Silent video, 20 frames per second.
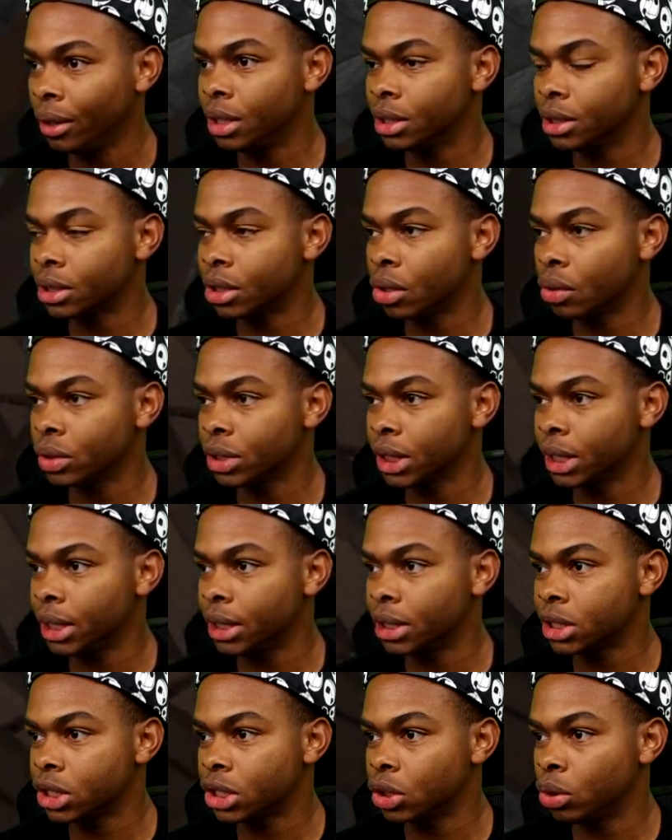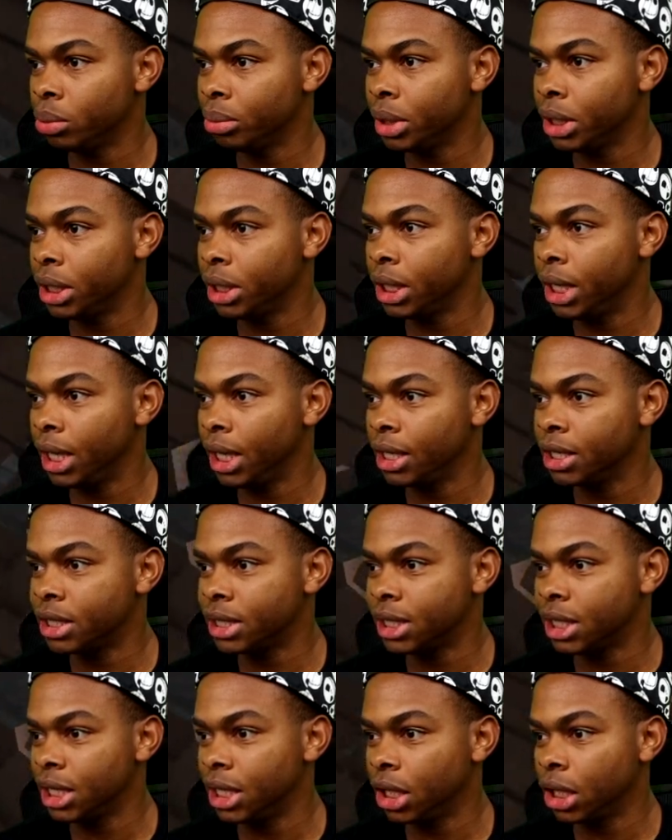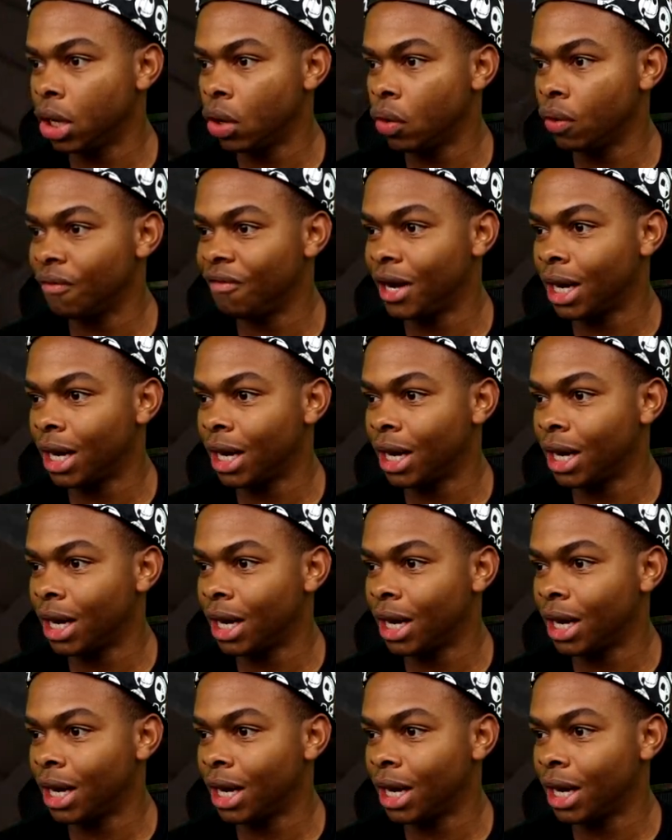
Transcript: This goes against so many dang city code